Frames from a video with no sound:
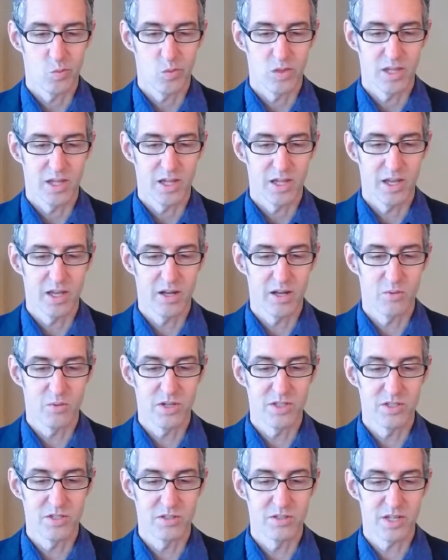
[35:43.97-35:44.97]
And I want
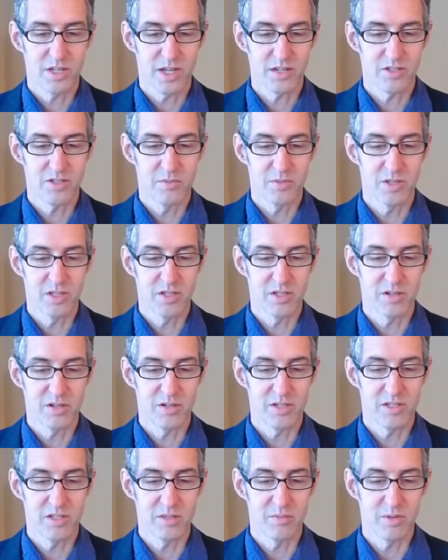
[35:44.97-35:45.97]
you to actually be
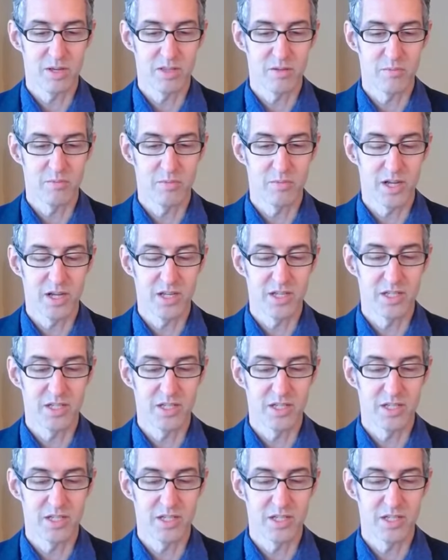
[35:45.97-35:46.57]
curious about the mind